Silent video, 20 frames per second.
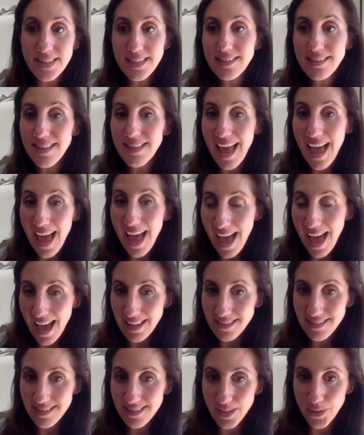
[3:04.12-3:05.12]
these
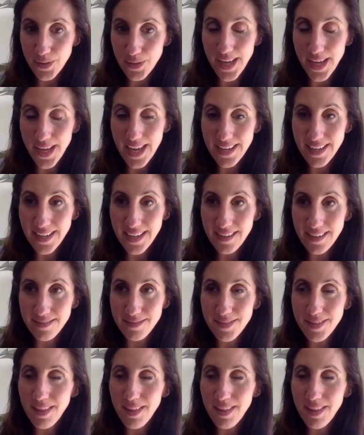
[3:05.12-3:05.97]
ads that you're getting,